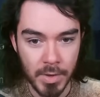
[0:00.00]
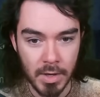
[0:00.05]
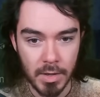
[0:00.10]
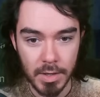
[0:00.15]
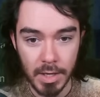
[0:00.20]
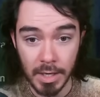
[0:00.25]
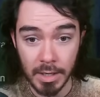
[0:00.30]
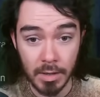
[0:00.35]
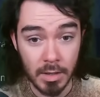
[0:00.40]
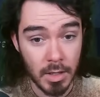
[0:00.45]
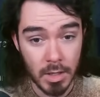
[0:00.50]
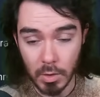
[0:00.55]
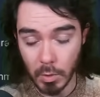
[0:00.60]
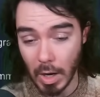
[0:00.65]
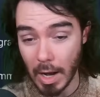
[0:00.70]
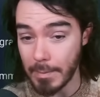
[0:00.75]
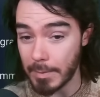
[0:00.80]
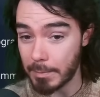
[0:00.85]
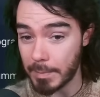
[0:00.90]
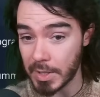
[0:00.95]
then
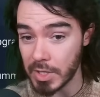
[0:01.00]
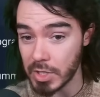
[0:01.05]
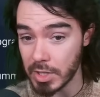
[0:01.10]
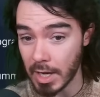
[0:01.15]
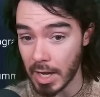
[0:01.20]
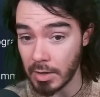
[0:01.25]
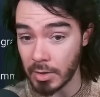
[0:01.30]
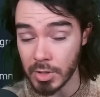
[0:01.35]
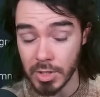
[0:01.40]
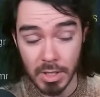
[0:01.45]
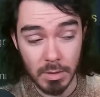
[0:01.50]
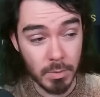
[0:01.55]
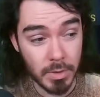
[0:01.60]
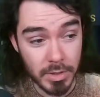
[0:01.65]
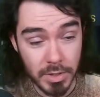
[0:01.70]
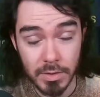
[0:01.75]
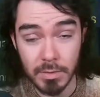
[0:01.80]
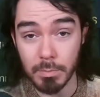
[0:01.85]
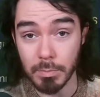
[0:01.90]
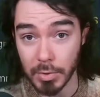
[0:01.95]
grab a bunch of energy, which
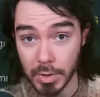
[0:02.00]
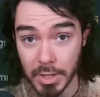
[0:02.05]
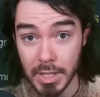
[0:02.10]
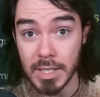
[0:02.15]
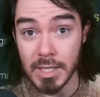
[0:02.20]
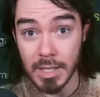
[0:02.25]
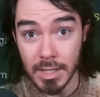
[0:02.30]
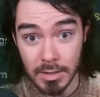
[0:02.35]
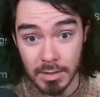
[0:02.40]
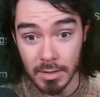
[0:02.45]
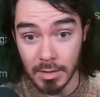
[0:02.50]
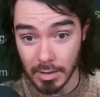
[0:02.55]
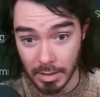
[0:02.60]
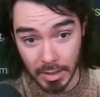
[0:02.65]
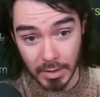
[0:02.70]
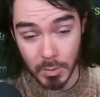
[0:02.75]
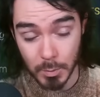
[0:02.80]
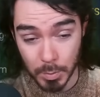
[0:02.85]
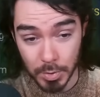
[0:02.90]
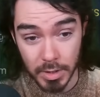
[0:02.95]
is pretty decent.
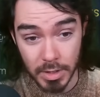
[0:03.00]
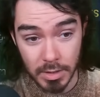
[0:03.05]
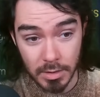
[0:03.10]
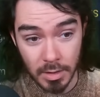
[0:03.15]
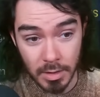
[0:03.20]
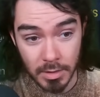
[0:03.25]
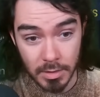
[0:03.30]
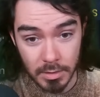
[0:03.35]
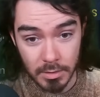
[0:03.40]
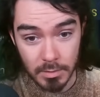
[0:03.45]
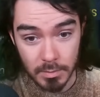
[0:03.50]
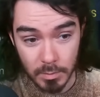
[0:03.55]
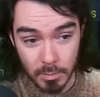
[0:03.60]
That's pretty darn